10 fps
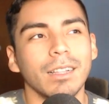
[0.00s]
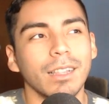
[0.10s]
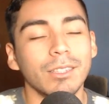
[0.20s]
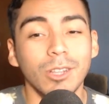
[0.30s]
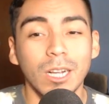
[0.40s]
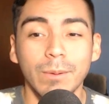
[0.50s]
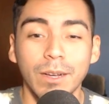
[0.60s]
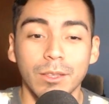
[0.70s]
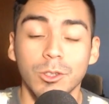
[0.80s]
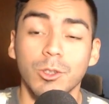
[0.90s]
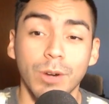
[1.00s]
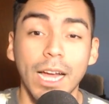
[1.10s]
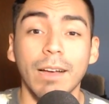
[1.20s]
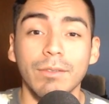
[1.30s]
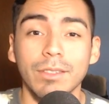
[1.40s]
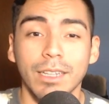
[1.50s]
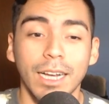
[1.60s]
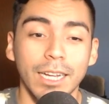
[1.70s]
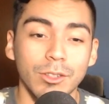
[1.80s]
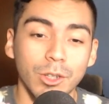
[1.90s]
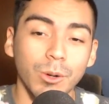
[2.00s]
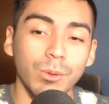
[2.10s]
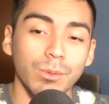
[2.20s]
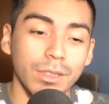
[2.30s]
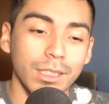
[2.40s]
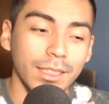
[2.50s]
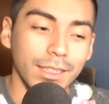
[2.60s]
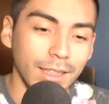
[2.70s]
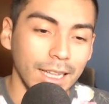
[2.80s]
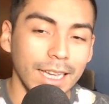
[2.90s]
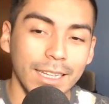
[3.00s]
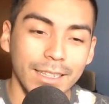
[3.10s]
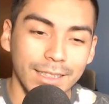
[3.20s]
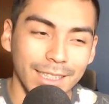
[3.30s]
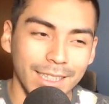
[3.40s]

let's talk about the draft. I don't like that